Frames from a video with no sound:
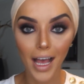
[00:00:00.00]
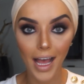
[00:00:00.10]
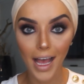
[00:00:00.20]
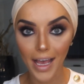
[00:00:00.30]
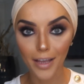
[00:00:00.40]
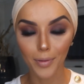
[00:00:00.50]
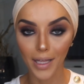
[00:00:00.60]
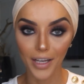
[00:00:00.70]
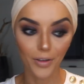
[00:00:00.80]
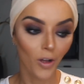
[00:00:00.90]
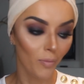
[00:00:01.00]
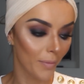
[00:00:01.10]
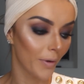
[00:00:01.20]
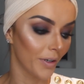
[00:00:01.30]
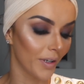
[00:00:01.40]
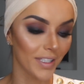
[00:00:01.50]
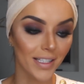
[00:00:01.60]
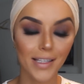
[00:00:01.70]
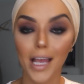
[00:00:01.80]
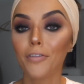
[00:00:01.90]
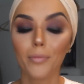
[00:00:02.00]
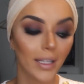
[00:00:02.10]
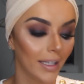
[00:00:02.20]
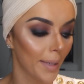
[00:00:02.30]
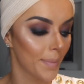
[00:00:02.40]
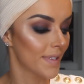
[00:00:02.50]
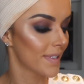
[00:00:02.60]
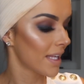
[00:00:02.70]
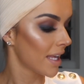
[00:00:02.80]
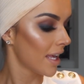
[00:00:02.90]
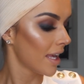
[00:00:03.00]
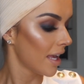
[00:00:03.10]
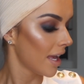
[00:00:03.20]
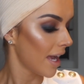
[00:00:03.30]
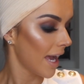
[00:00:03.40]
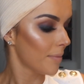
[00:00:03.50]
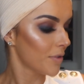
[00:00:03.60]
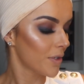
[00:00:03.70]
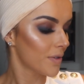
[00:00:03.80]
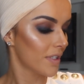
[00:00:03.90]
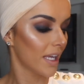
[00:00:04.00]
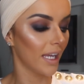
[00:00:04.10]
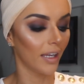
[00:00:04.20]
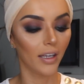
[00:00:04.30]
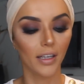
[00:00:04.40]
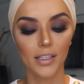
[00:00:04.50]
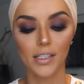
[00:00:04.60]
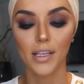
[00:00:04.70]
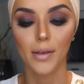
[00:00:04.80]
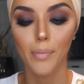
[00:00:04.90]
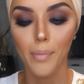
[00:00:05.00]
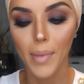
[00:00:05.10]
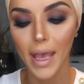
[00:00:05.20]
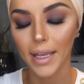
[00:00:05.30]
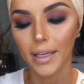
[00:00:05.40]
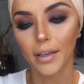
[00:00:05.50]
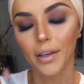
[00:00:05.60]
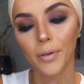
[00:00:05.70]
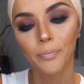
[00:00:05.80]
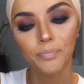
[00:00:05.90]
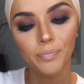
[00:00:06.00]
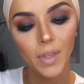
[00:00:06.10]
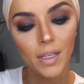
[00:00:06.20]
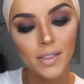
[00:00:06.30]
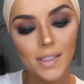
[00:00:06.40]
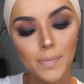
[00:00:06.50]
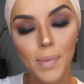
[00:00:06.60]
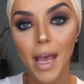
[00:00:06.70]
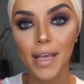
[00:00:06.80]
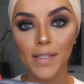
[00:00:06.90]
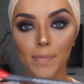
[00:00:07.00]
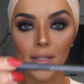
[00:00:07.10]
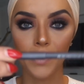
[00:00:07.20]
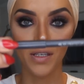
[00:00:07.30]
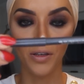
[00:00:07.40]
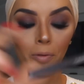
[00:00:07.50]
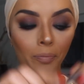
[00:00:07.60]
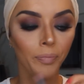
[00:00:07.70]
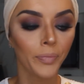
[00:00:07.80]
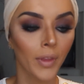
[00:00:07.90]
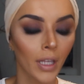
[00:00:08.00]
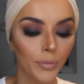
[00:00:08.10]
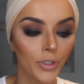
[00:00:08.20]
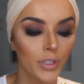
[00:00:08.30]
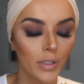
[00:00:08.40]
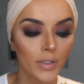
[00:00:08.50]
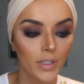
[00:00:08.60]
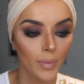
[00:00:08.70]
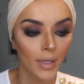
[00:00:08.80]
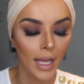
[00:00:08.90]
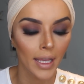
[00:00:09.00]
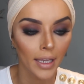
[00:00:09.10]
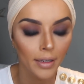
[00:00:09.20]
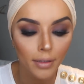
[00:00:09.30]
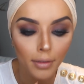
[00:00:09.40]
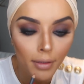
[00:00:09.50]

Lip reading: I applied all my products. It's time for my lips. I'm using the MAC Spice Pencil. I'm just going to apply it